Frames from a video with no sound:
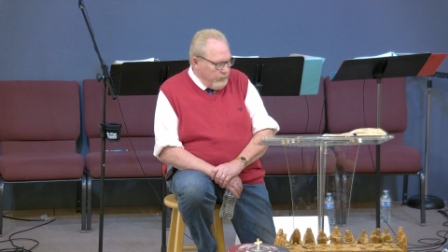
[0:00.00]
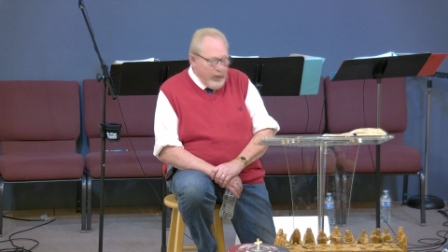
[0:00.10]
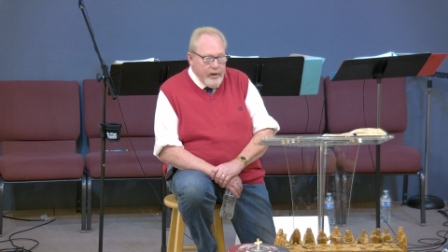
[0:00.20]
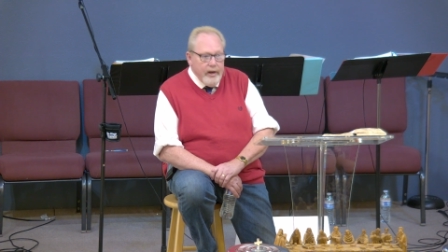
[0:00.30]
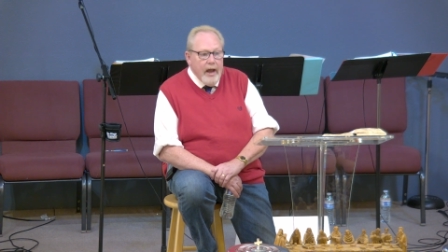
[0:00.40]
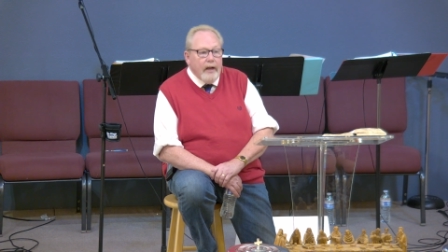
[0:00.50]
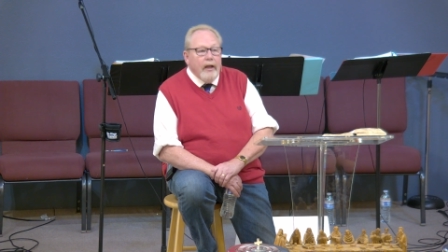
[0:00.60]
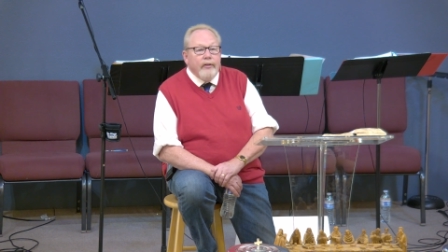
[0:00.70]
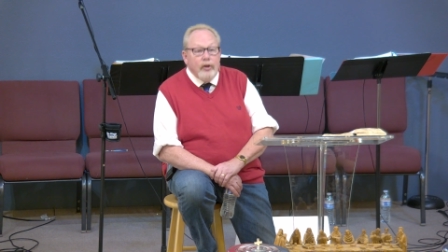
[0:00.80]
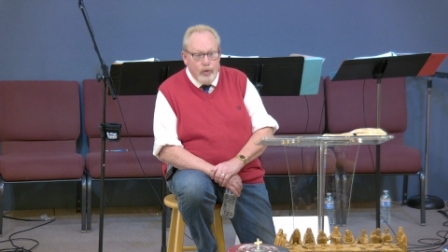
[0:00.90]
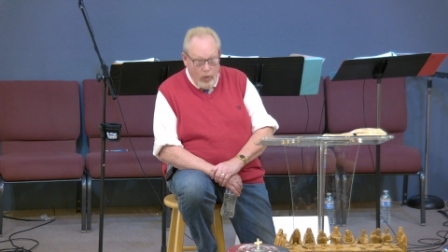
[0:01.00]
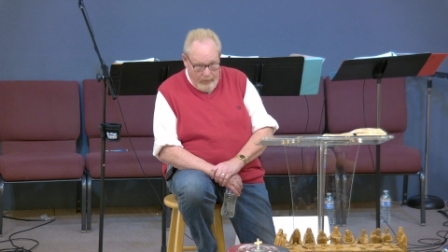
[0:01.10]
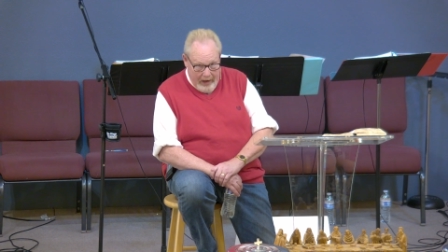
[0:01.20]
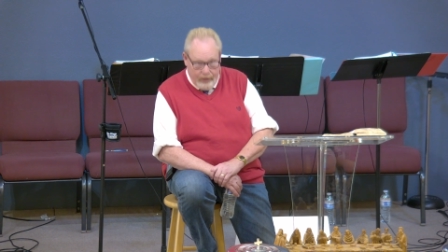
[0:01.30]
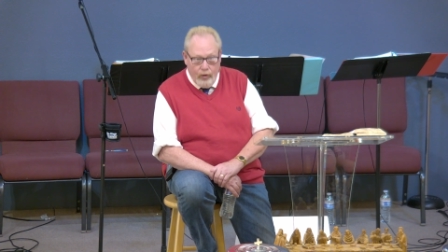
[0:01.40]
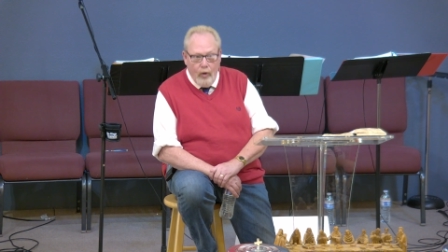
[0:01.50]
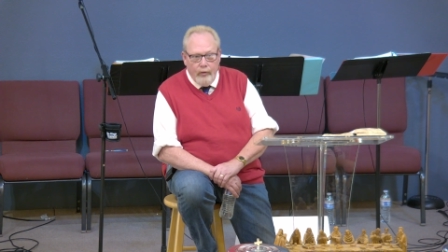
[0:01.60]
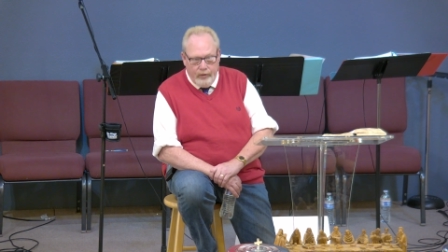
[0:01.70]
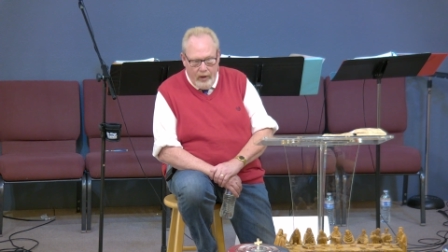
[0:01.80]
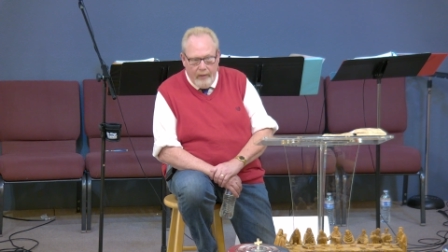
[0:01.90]
They didn't act like they should have acted all
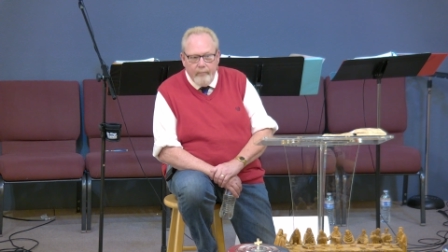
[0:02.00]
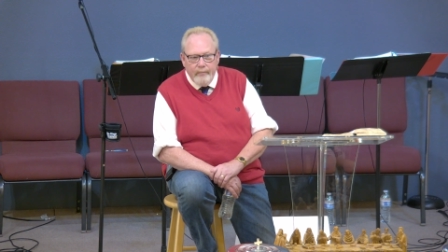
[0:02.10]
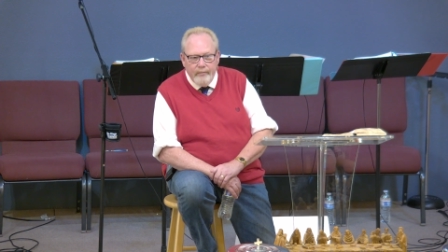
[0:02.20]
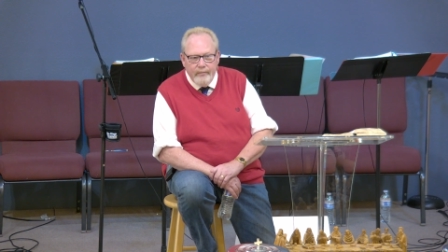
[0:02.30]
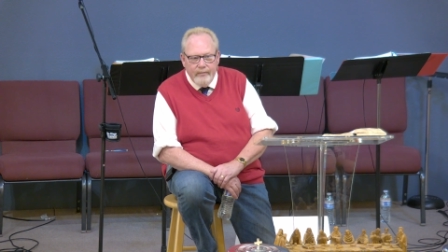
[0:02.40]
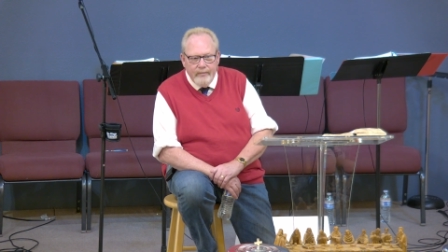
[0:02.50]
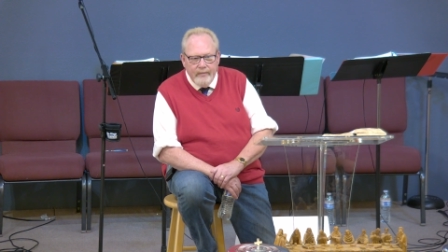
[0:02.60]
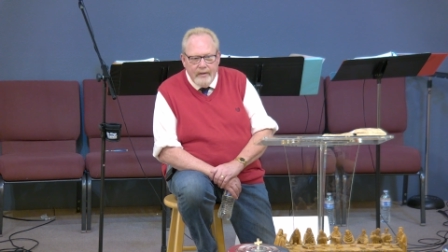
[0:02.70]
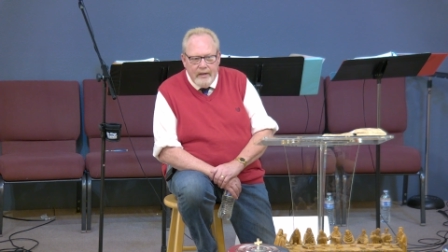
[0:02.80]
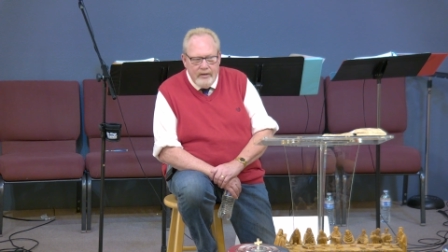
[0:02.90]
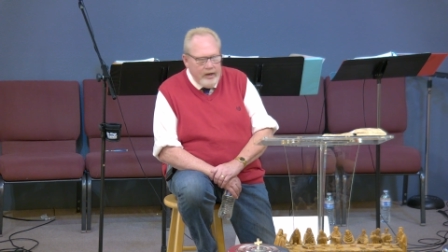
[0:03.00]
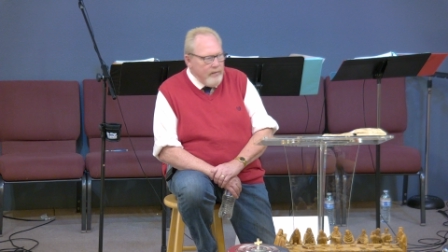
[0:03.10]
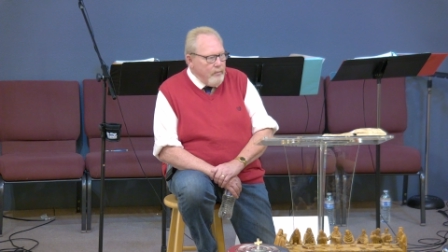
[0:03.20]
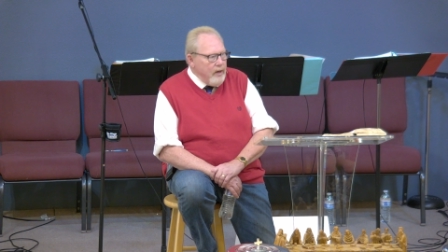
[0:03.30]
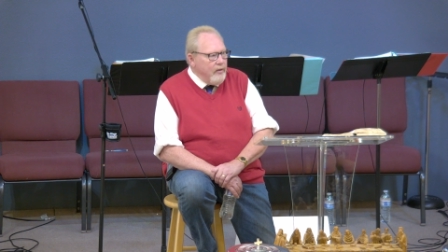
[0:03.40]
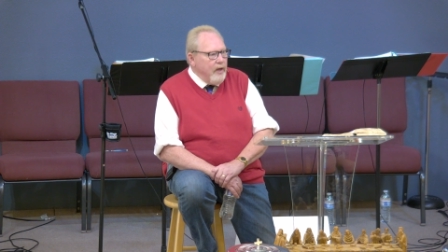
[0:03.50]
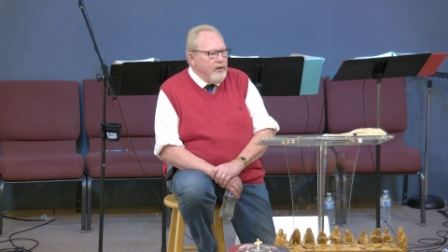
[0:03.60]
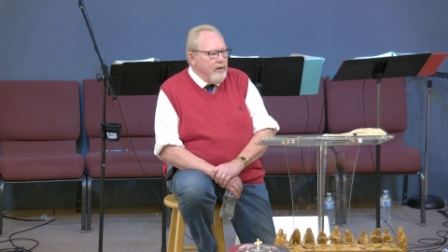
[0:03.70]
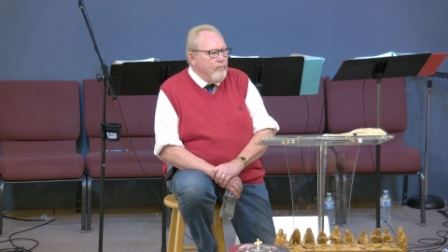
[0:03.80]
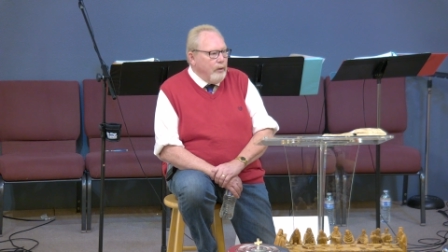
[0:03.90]
the time. Didn't mean they
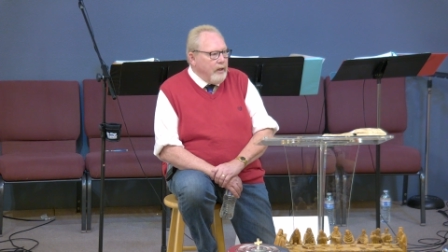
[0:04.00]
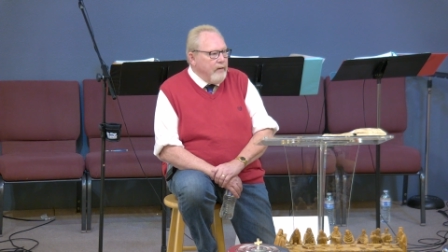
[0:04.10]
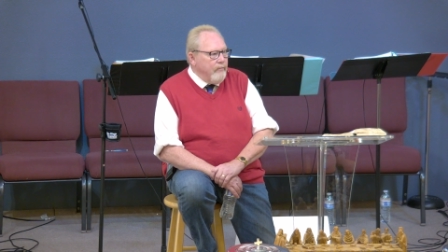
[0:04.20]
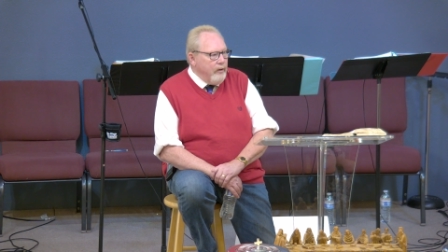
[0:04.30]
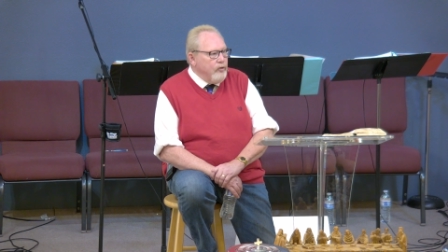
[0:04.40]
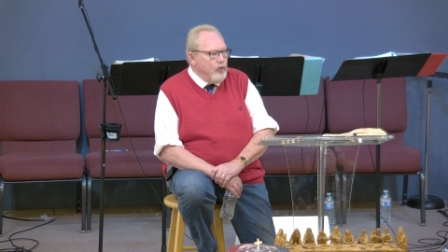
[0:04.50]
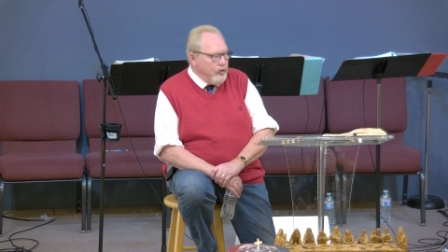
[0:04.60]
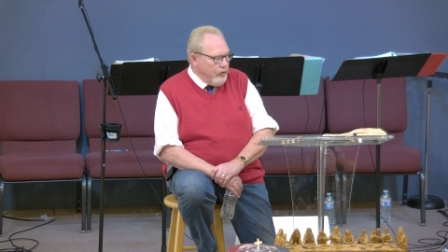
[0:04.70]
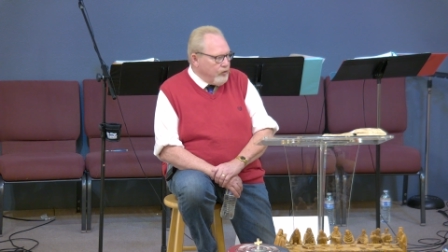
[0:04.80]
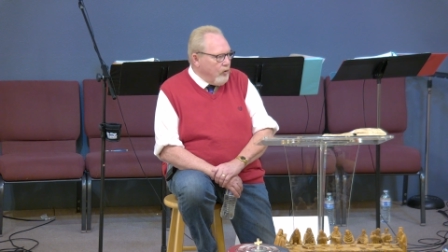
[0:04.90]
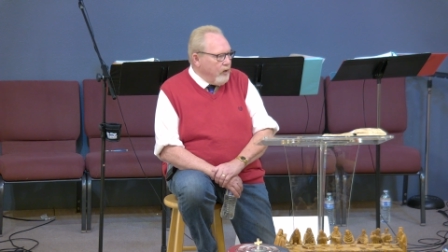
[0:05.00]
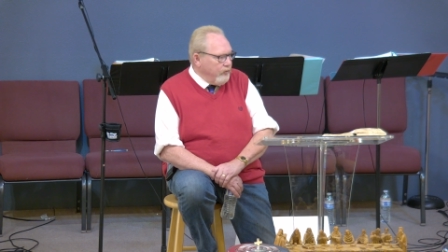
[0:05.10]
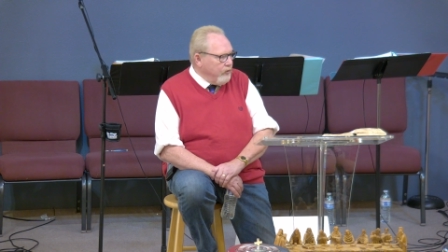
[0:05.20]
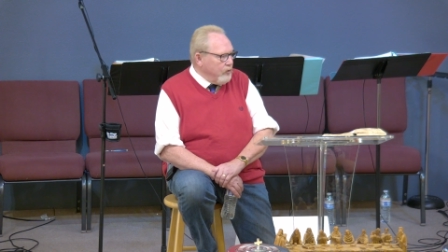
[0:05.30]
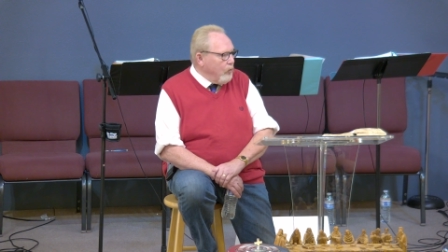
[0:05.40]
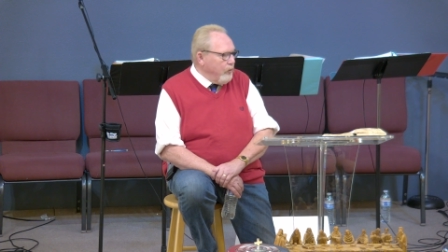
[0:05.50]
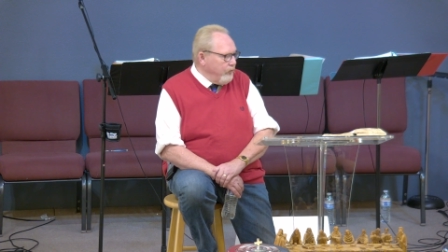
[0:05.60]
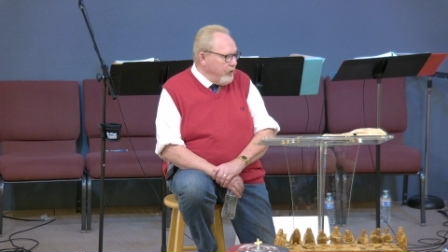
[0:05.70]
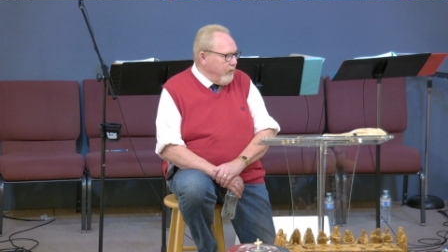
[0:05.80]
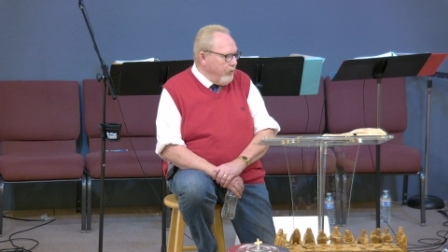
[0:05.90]
didn't believe in Jesus Christ as Lord
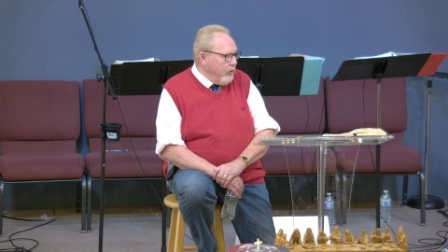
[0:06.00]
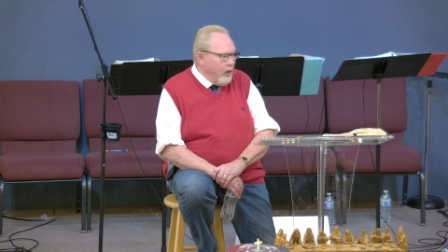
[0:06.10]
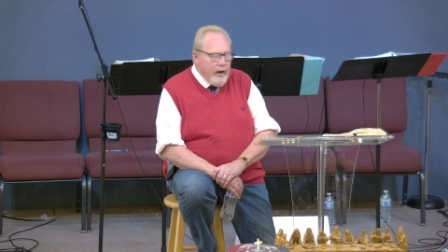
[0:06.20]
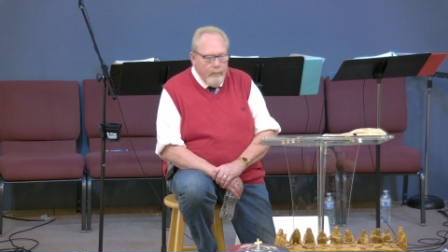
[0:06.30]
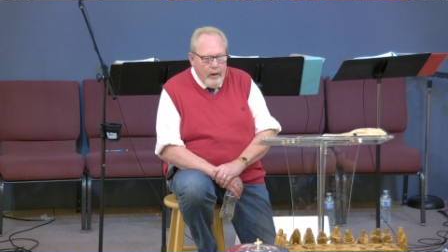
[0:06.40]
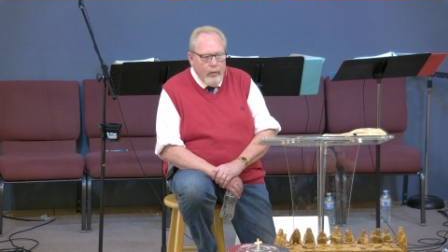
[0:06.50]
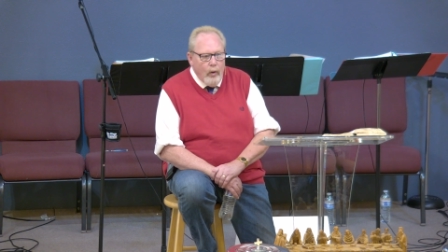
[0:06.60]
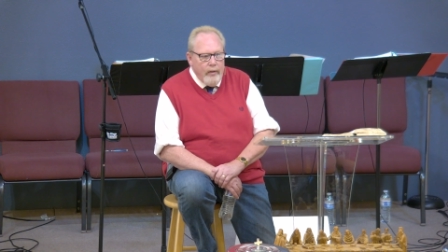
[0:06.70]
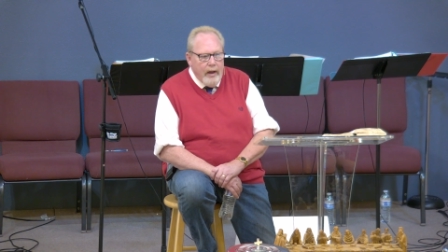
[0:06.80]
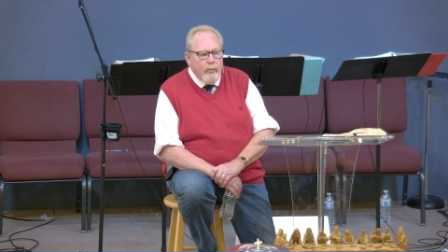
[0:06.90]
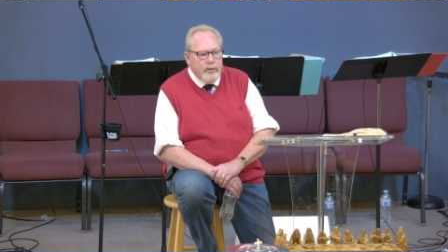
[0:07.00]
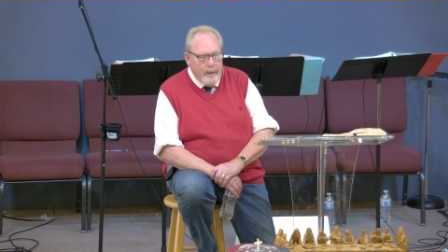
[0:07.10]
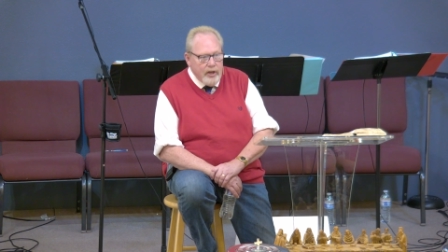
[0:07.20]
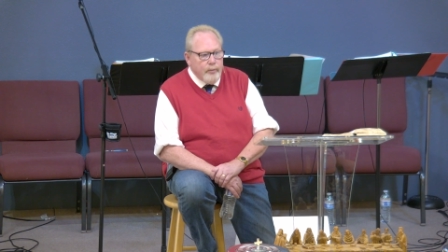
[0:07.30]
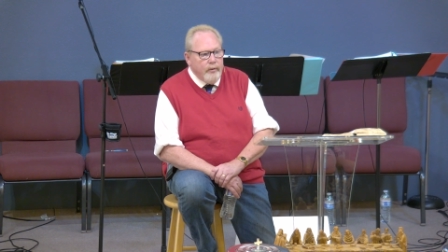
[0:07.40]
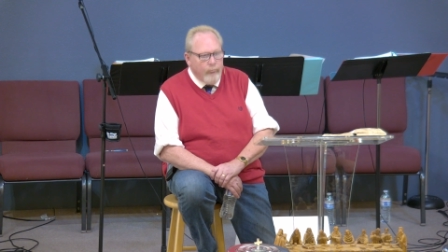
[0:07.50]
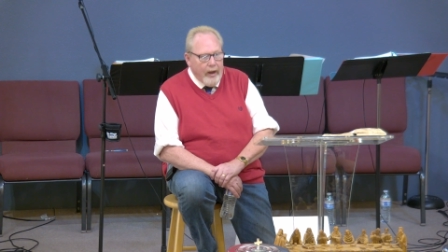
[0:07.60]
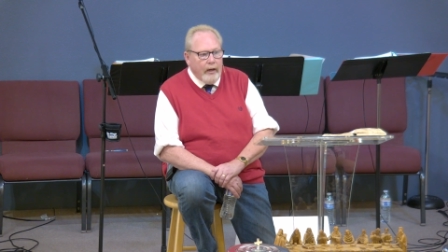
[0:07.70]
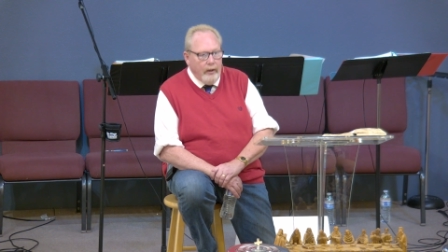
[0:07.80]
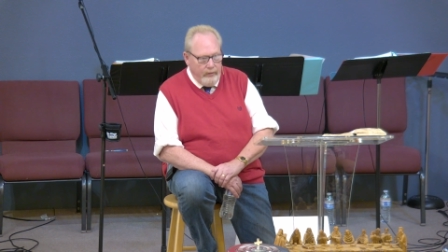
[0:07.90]
and Savior. By the way, that was Benjamin
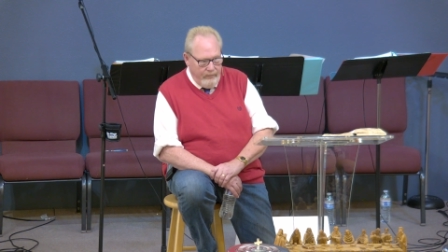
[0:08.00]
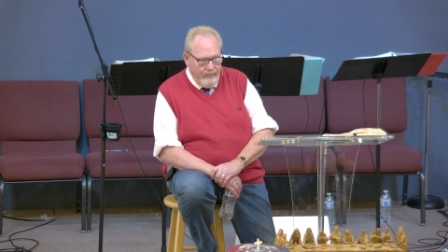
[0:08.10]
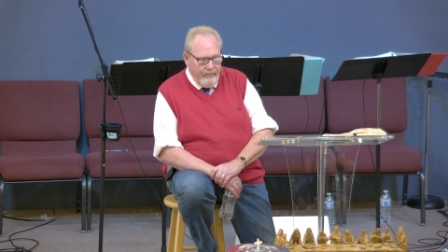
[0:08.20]
Franklin.